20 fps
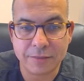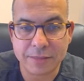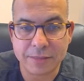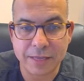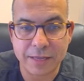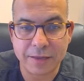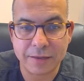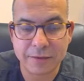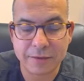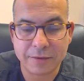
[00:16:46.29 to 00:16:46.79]

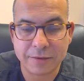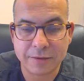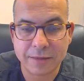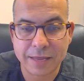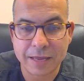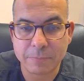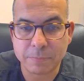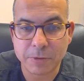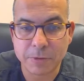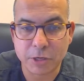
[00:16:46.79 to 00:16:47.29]
that they
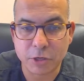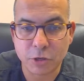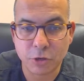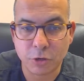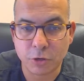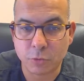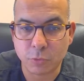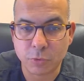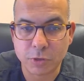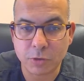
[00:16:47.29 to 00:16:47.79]
can't be
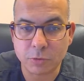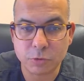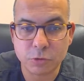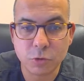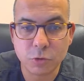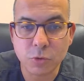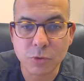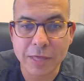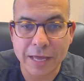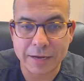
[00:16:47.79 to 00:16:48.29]
cured. We
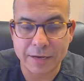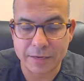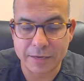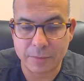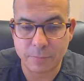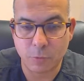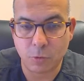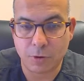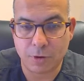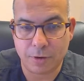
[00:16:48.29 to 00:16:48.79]
don't do that
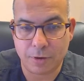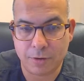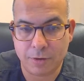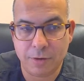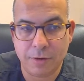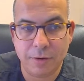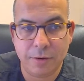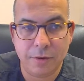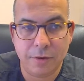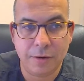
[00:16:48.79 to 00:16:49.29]
anymore